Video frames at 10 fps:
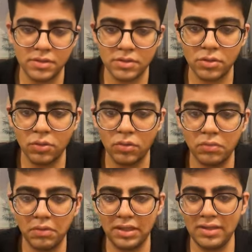So
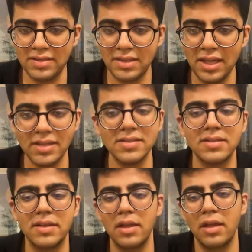in this case
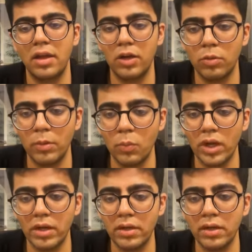it will be 1,
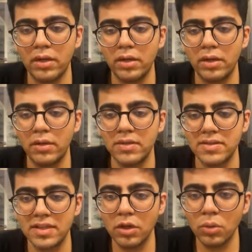
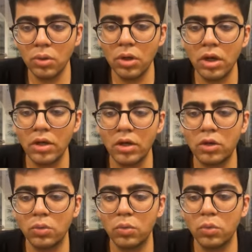0,
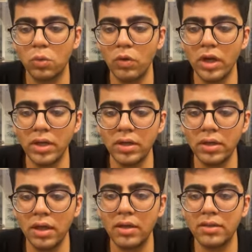2, 1,
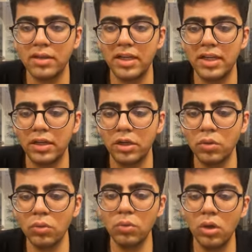3,
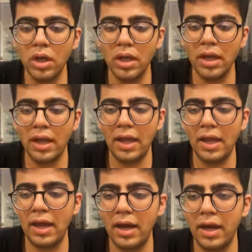2,
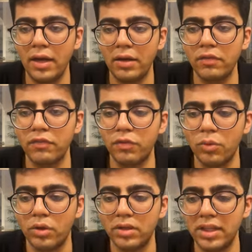and
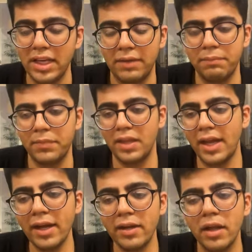4, 3, correct?